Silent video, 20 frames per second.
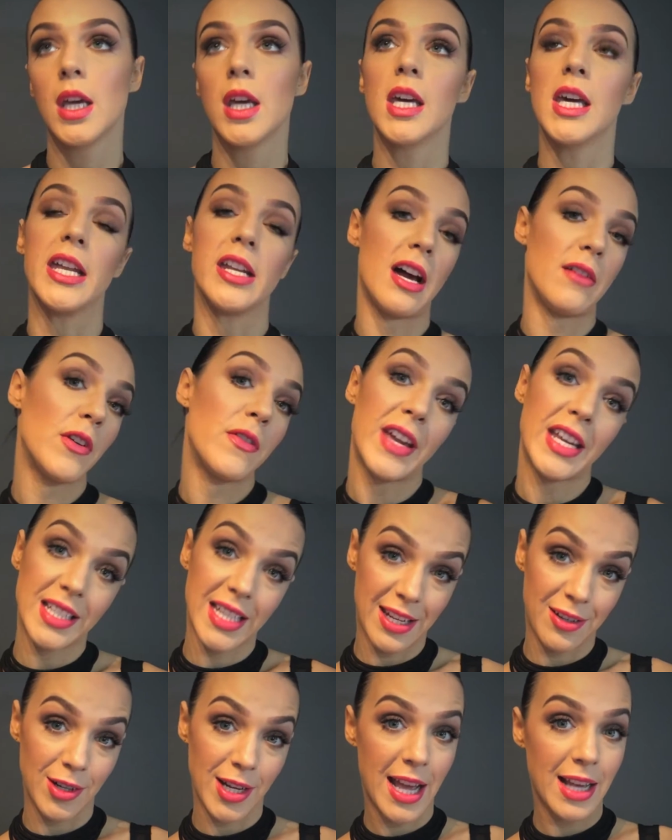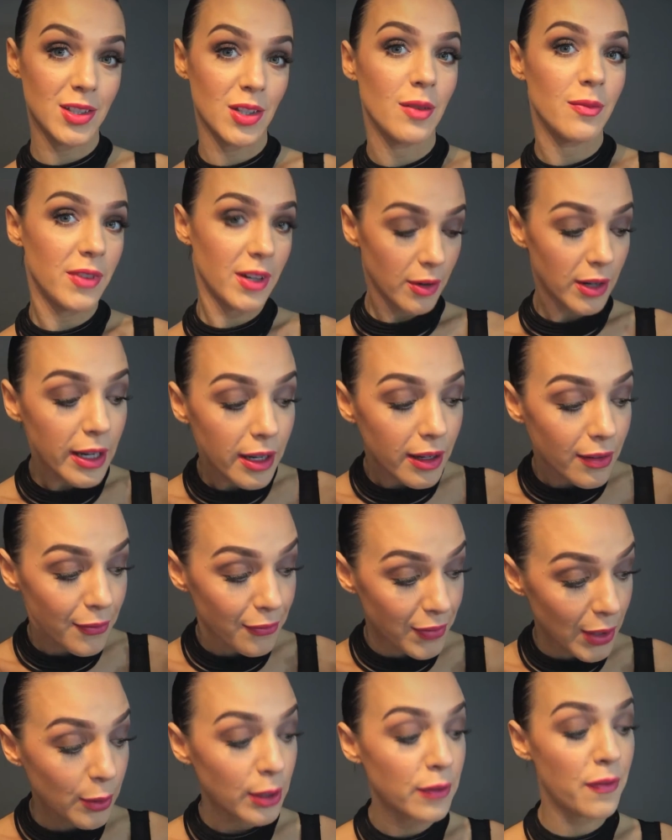and I have a fake tan on now, so I'm very,
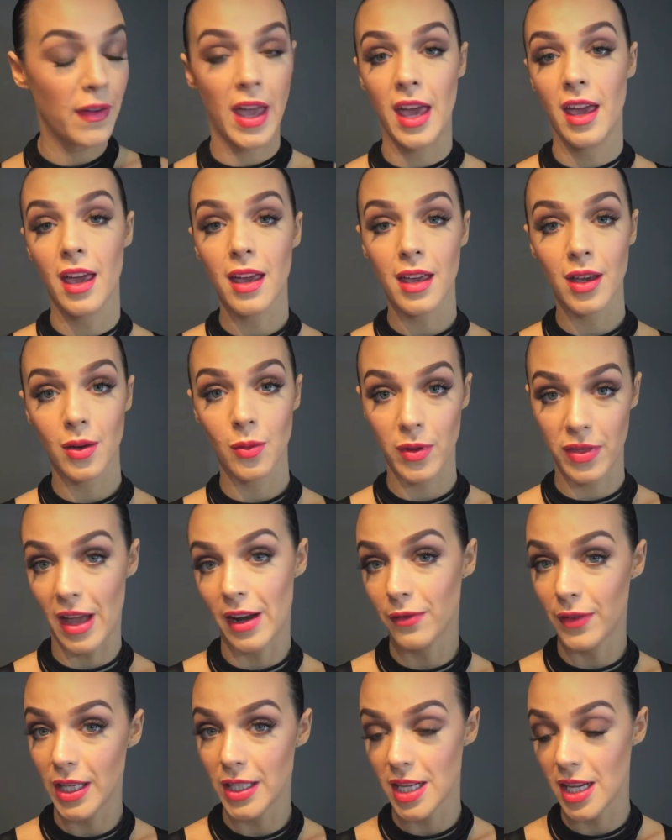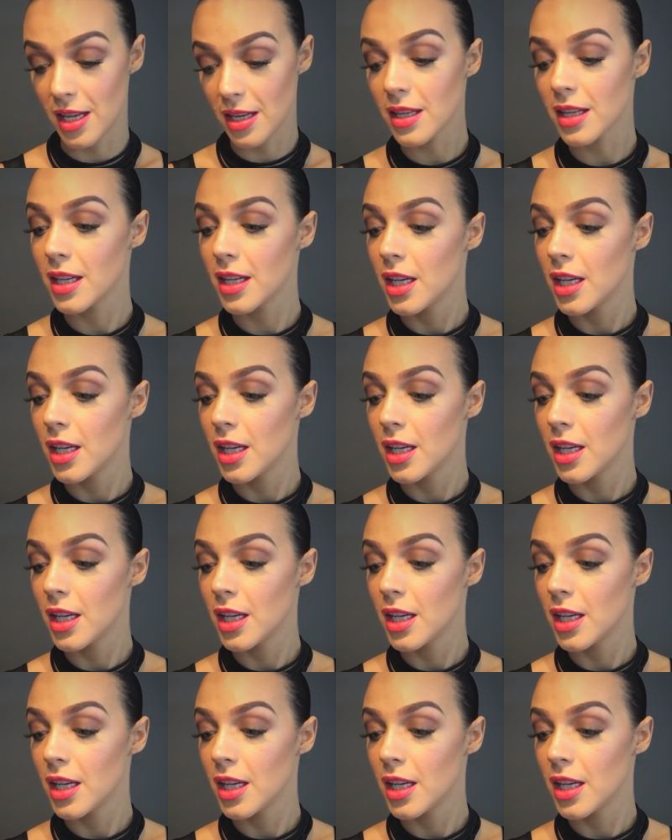very fair without a fake tan.